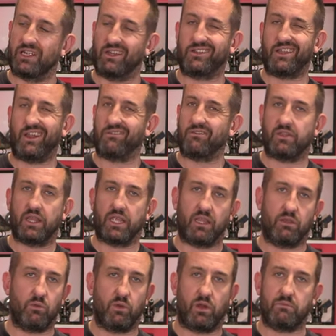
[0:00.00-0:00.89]
I don't
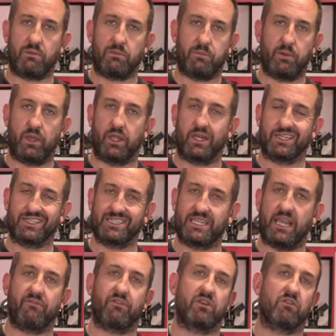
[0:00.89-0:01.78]
think you want to be putting a
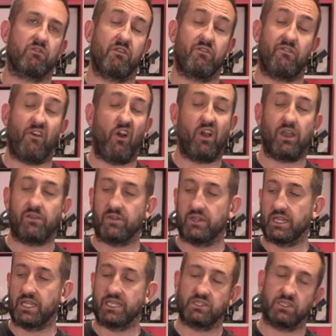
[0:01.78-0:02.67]
7 or a 5
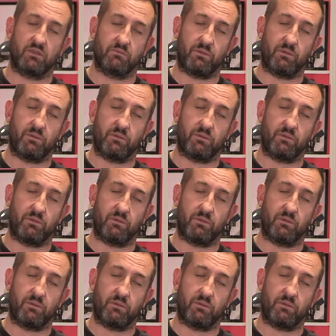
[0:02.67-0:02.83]
in this.